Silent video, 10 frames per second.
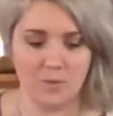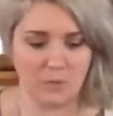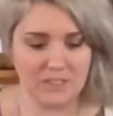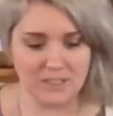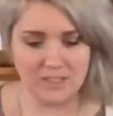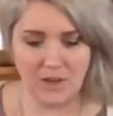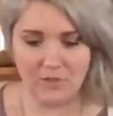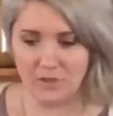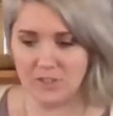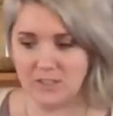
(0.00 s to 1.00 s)
we
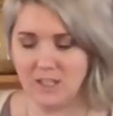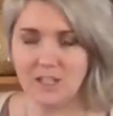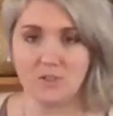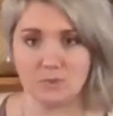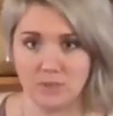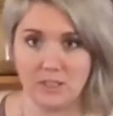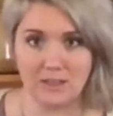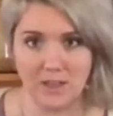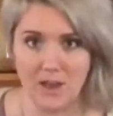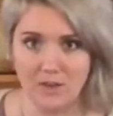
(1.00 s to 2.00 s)
discovered that the kids really
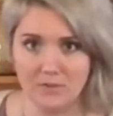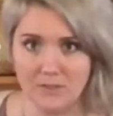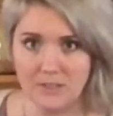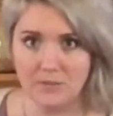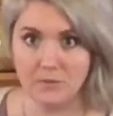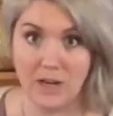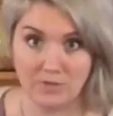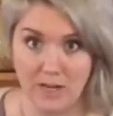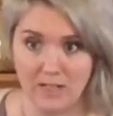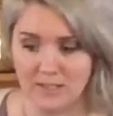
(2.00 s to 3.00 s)
loved
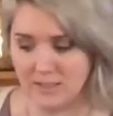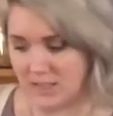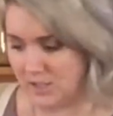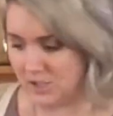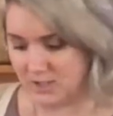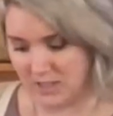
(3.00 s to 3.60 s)
fried rice. They just